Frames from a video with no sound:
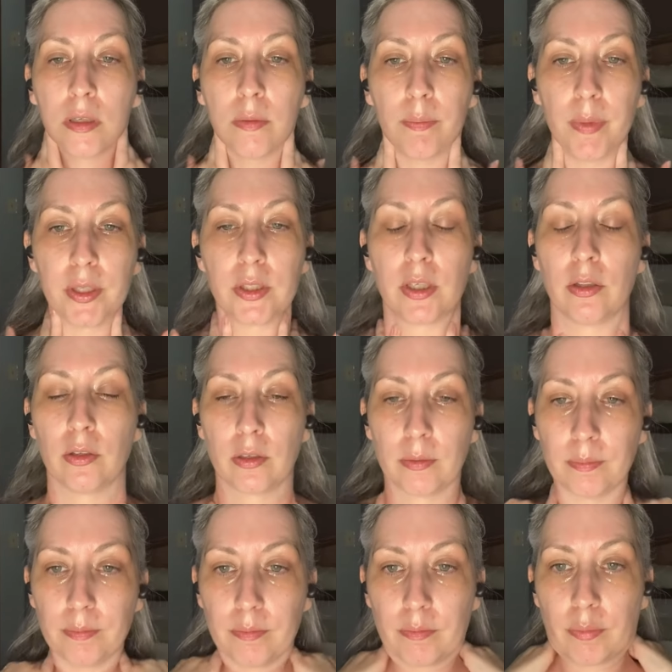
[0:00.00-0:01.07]

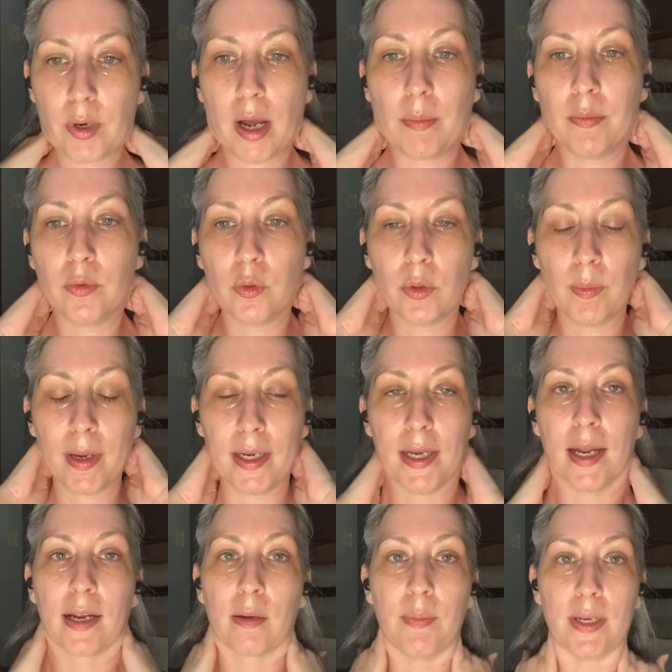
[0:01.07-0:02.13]
muscular problems with my
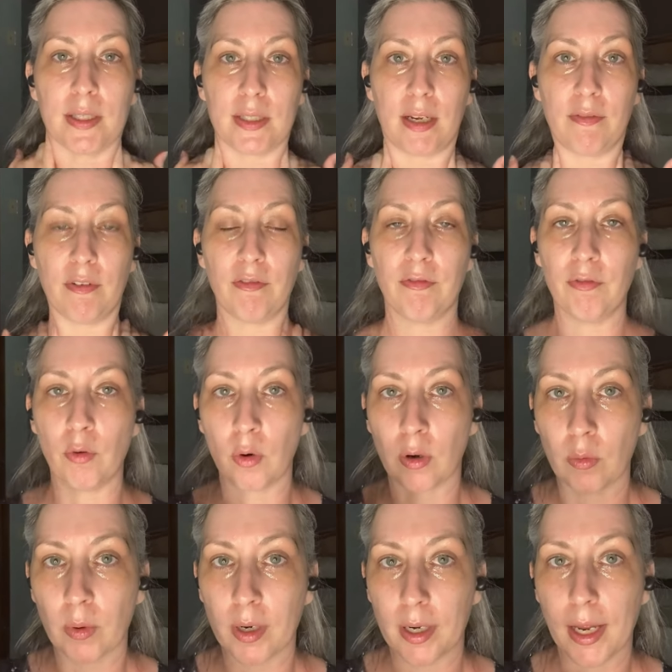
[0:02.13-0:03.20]
neck because I have a
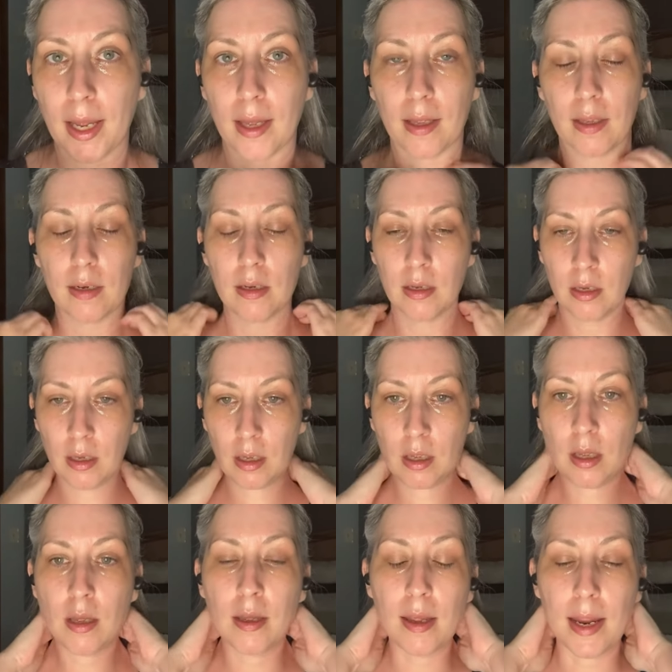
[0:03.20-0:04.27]
forward head
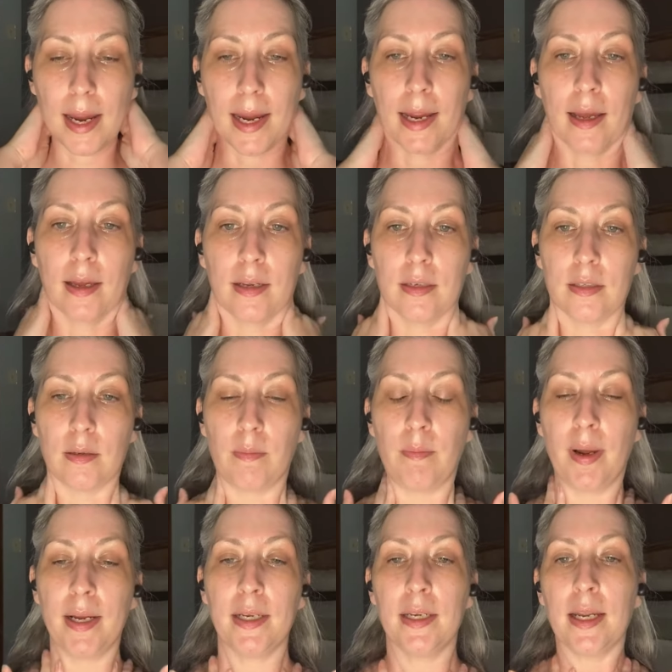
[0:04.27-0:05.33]
and
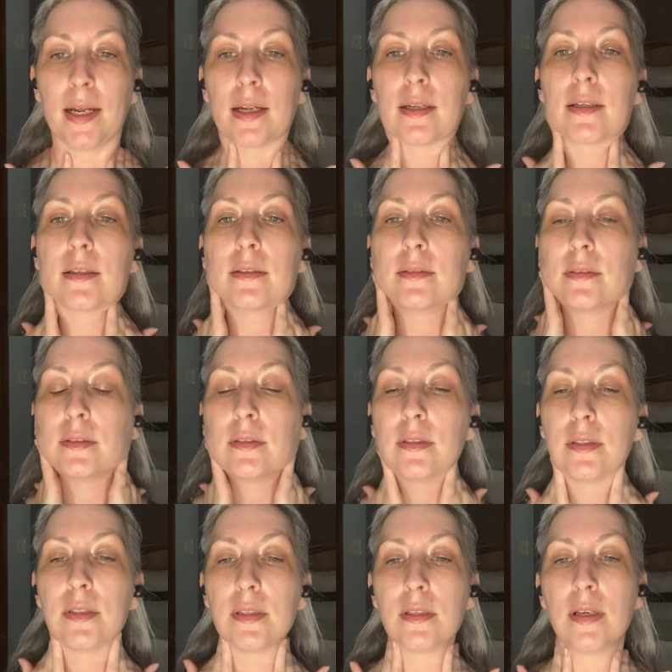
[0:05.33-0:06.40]
my neck
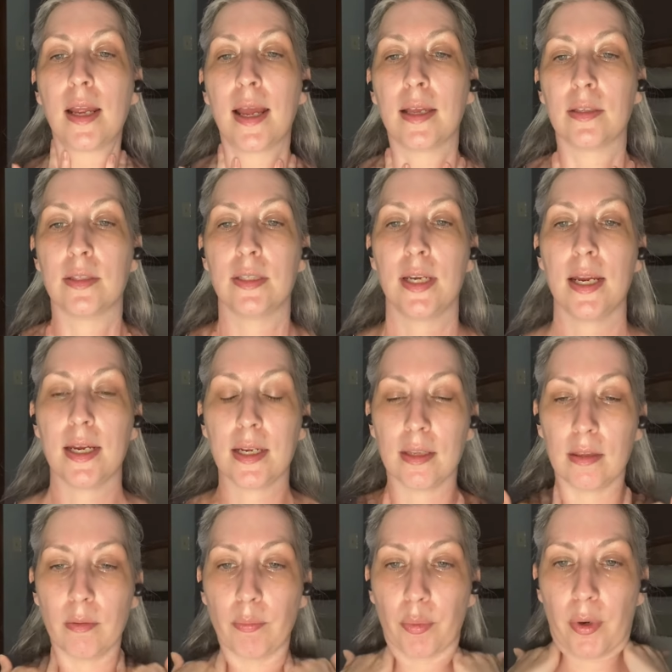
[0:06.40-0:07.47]
has taken
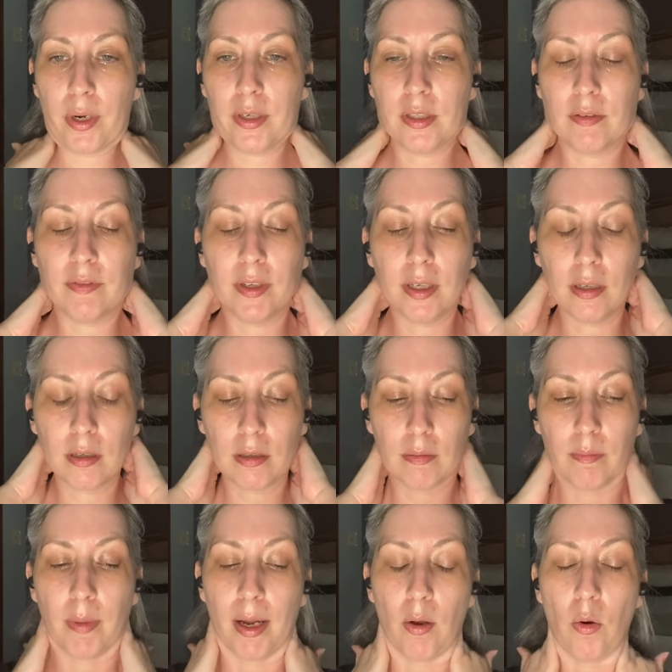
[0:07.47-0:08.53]
the brunt of it
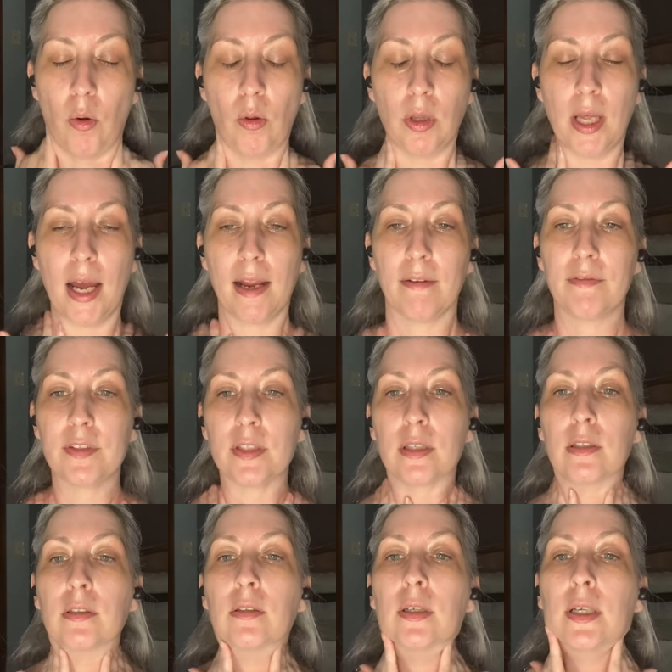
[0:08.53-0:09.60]
my whole life.
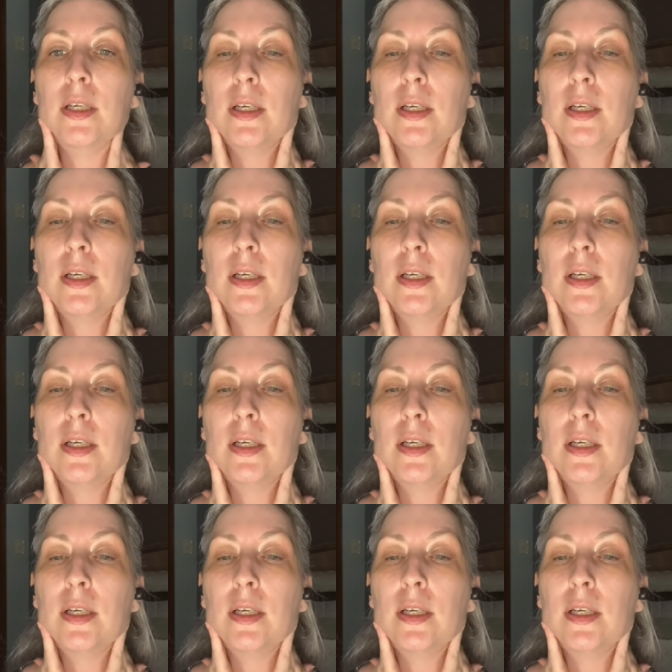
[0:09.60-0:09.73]
So